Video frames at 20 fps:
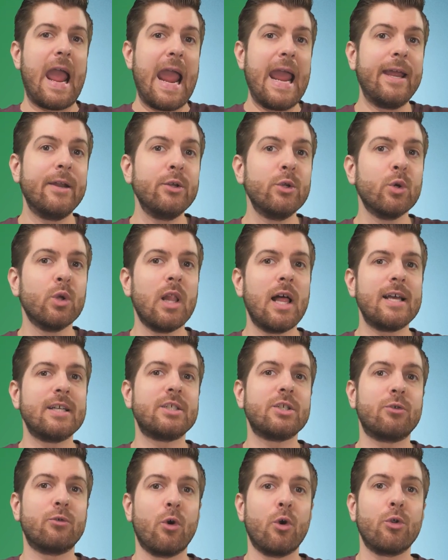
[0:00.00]

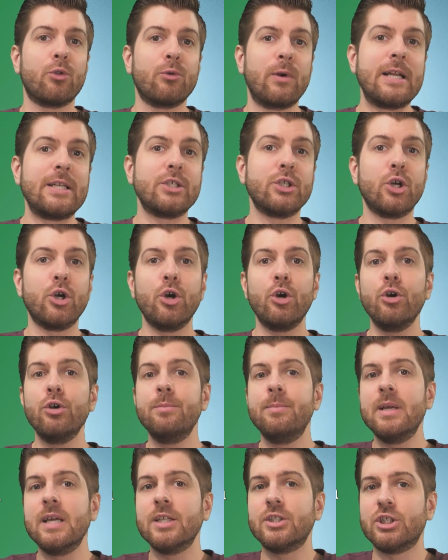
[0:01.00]
annualized growth rates could be